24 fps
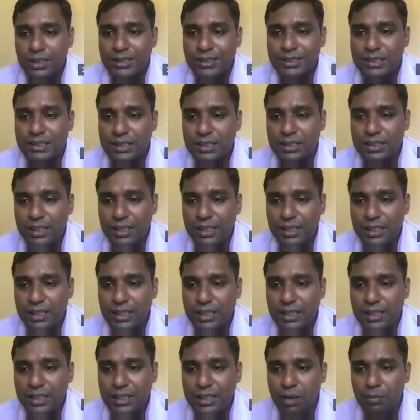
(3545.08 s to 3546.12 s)
Sir, here
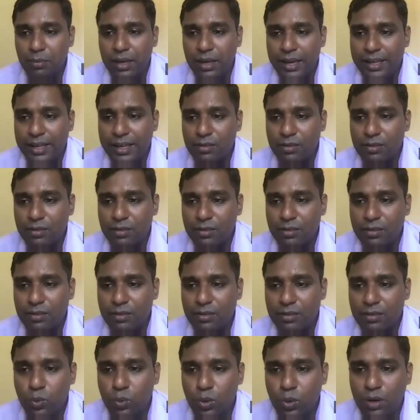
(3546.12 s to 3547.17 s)
the baby has more
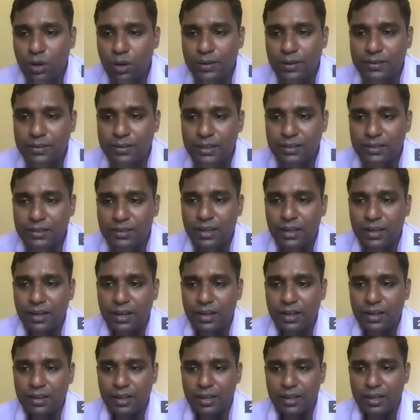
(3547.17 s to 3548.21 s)
than two hours
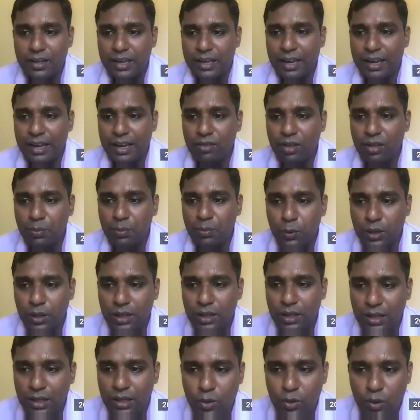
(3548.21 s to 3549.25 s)
deceleration. Can we put
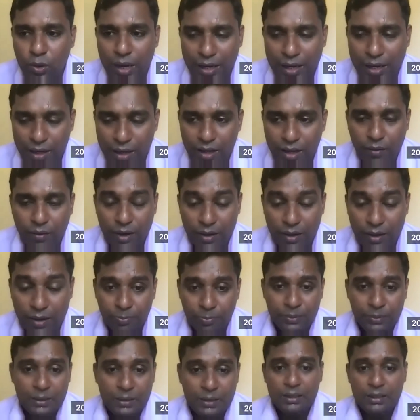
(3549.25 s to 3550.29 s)
it into category 1?
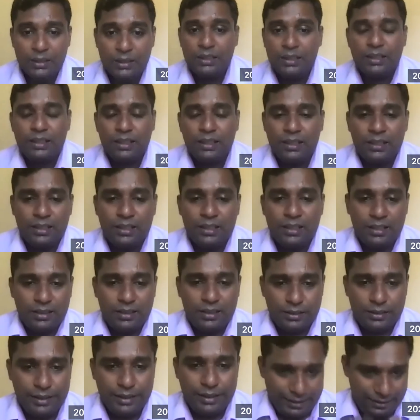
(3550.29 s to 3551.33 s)

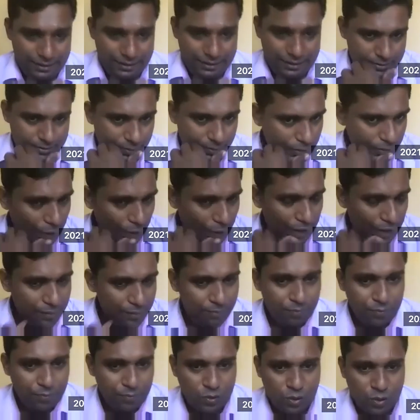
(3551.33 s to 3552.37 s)
Right. Okay,
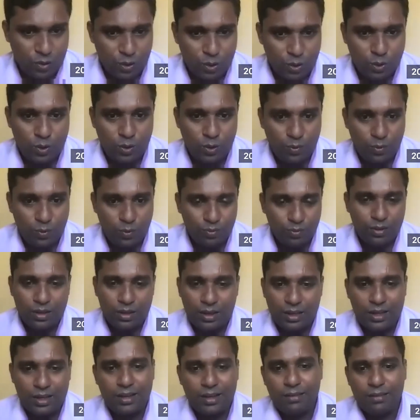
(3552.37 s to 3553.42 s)
so
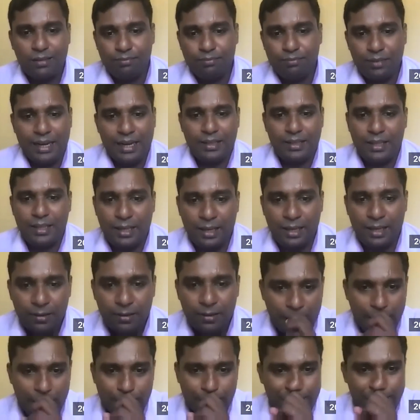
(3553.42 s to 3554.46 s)
uh, I think
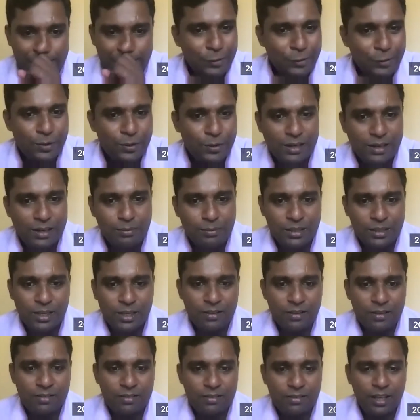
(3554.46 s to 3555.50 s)
I will do the
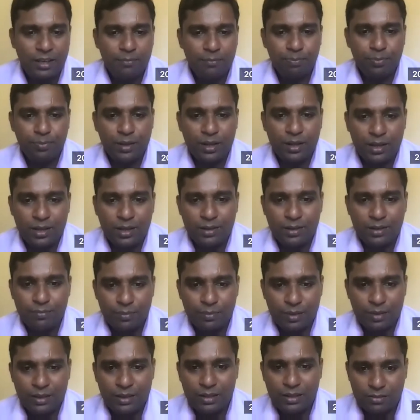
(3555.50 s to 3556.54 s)
emergency uh,
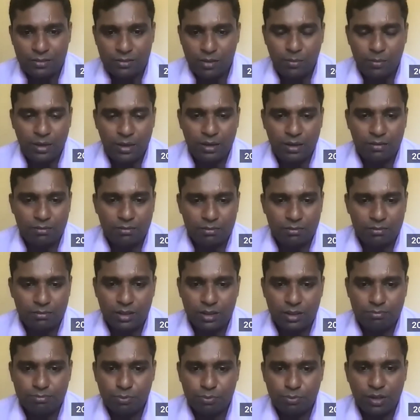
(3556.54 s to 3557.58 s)
restreaming uh,
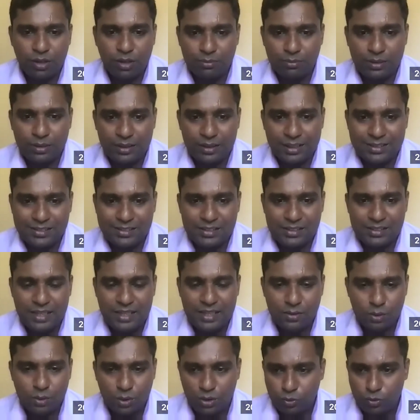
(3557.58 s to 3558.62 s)
from next day.
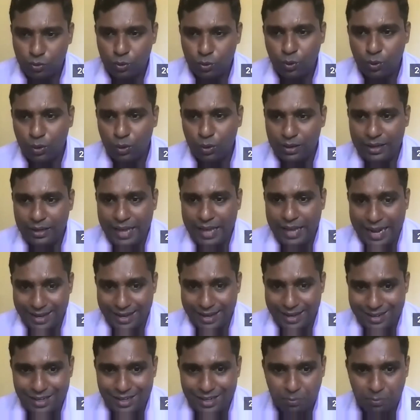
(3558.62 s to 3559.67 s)
So if you already
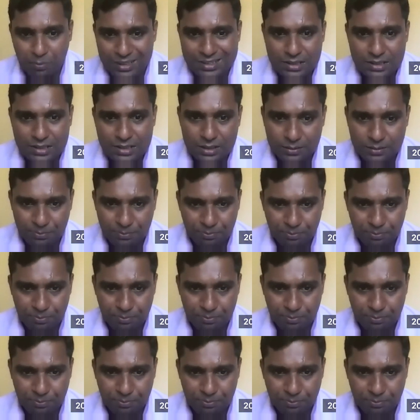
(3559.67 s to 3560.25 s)
attended, please uh,